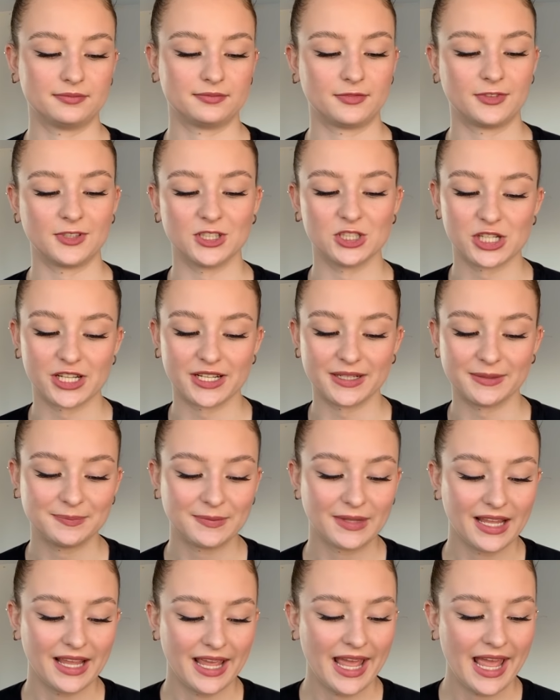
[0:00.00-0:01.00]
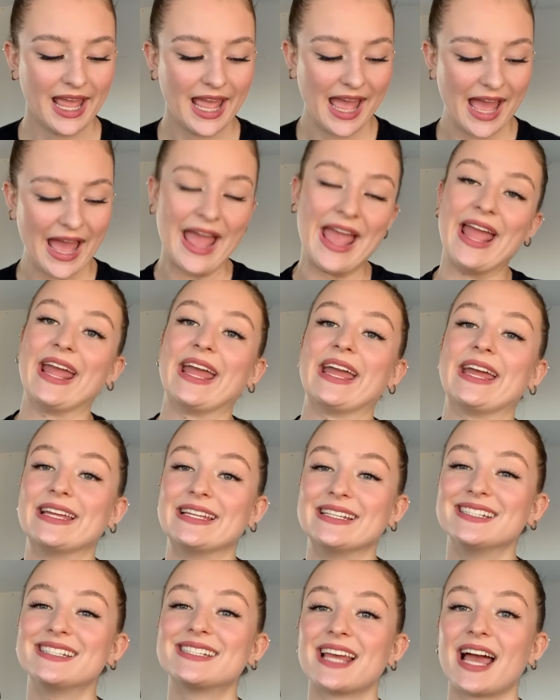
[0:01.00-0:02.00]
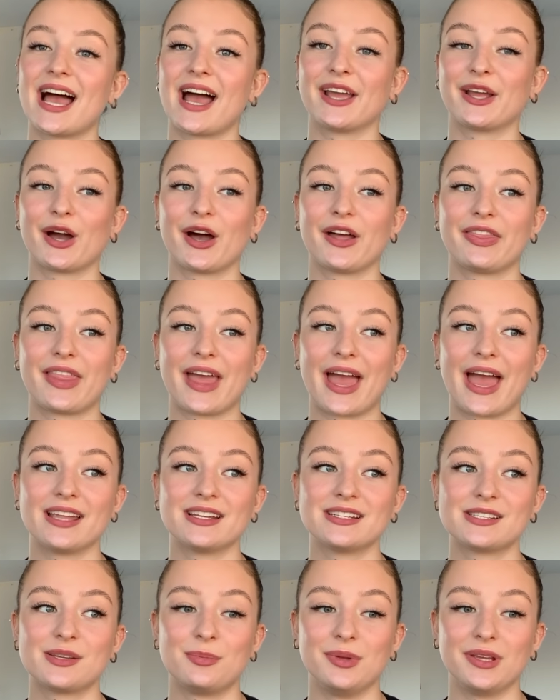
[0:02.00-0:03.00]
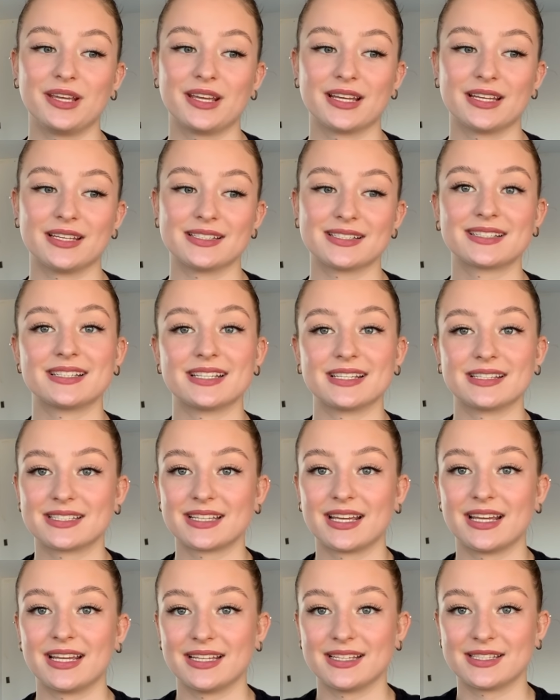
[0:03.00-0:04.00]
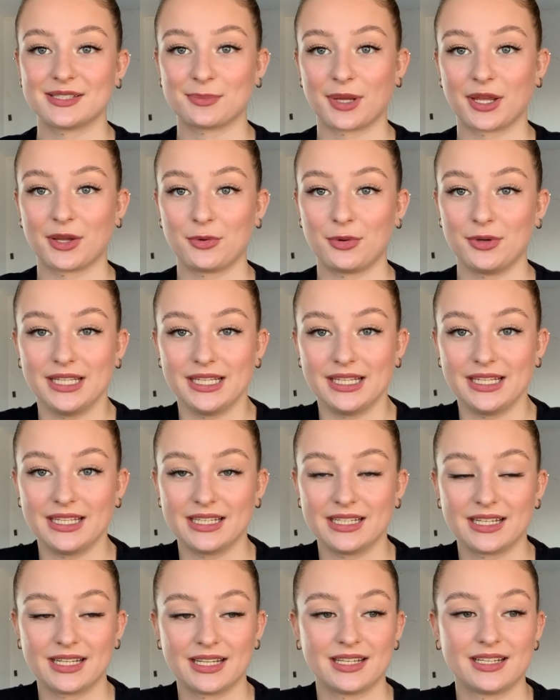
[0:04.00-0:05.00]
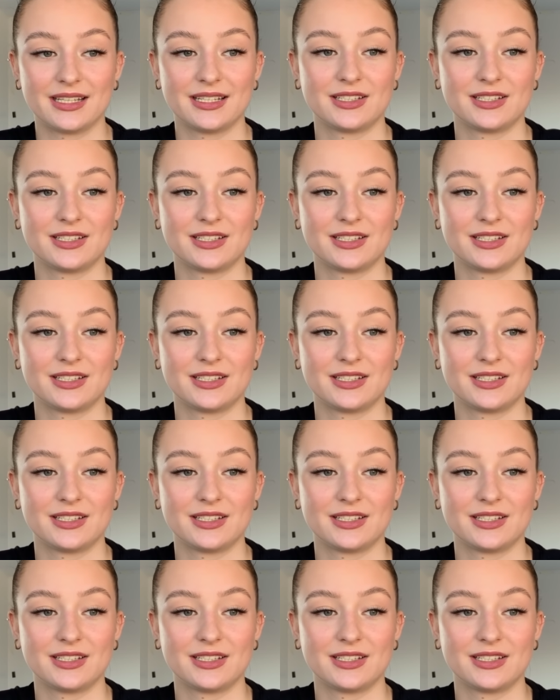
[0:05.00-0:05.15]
version. And I got that because SZA is my queen.